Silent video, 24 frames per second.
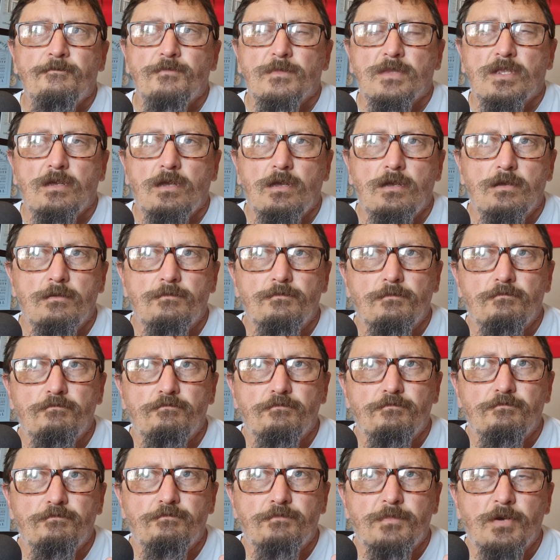But
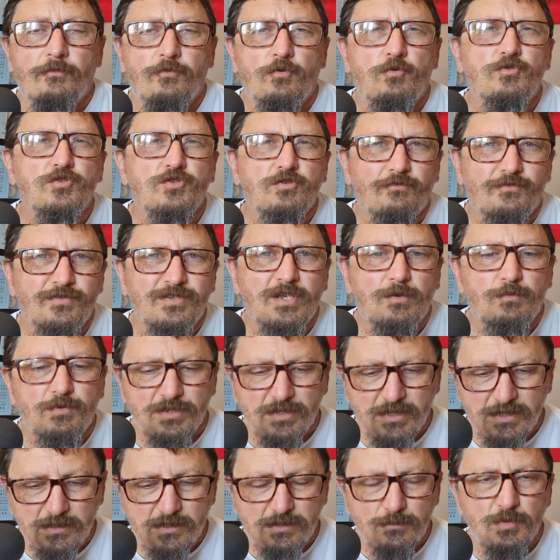of course, obviously, with
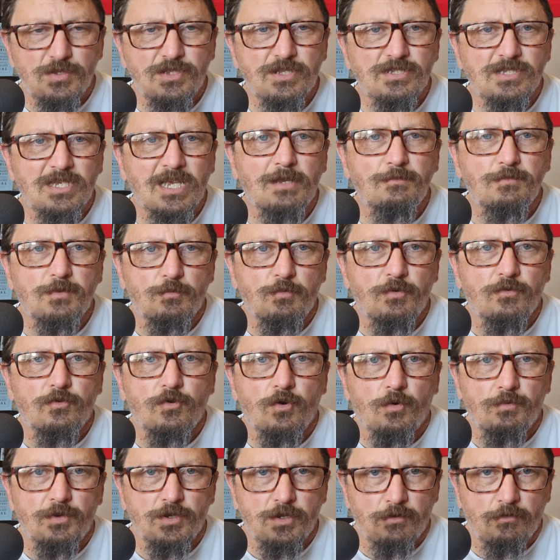the team that we've
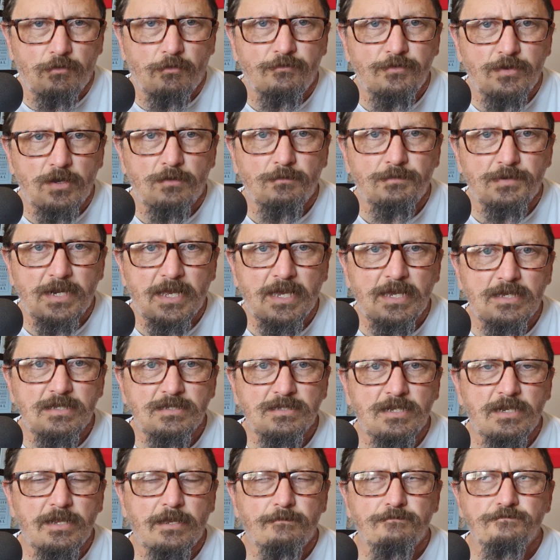got with a lot of young
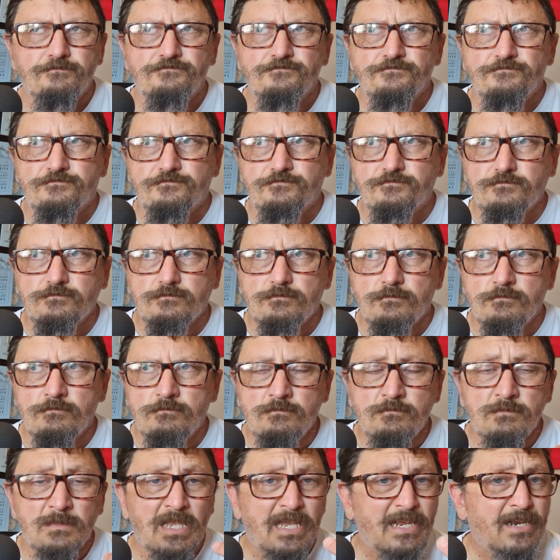players in it,
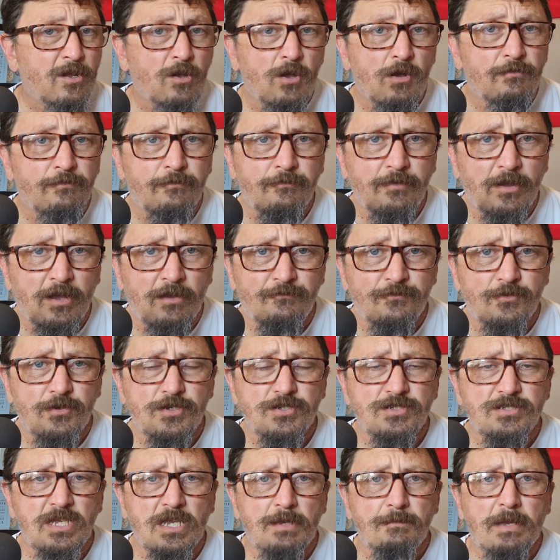and half of our
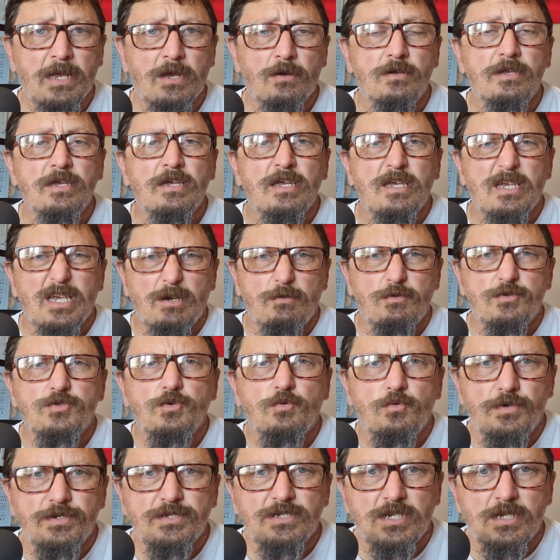first team out, it was
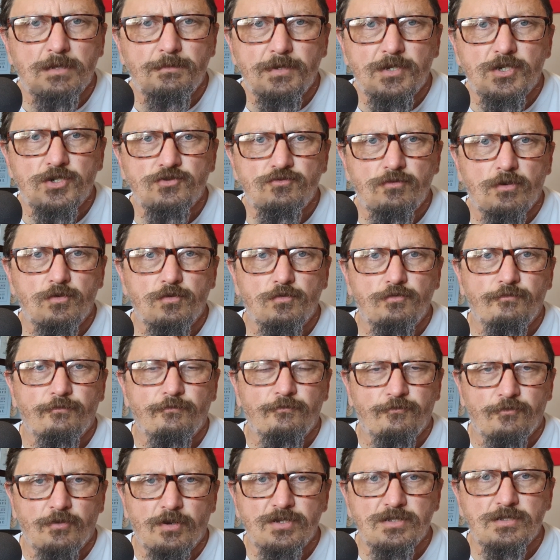always going to be a struggle
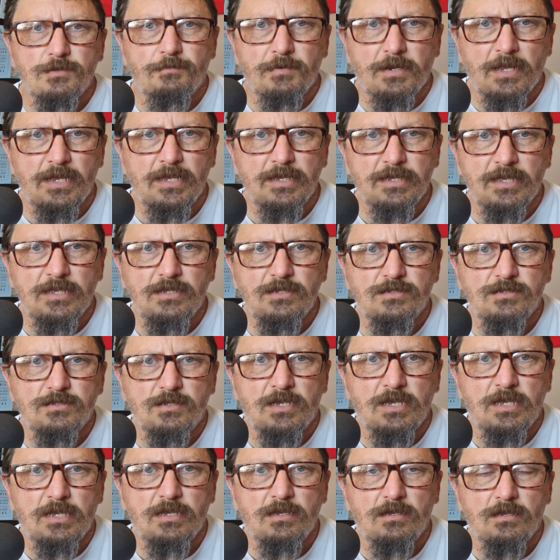for us to play against
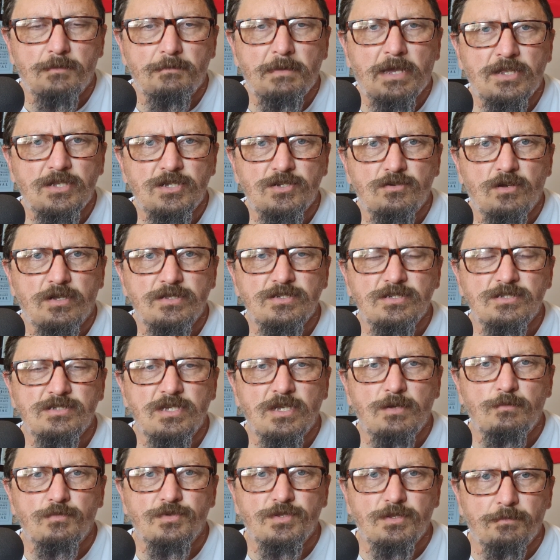a Man United
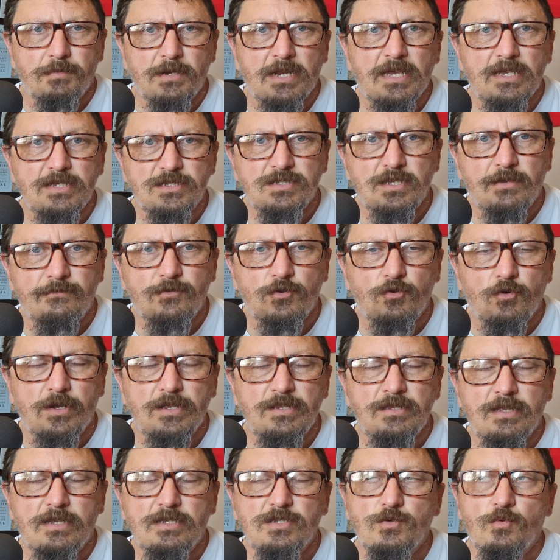team with the players they've got
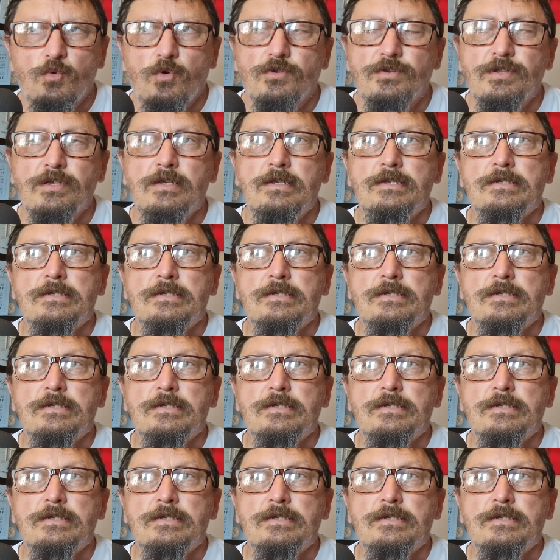in their squad.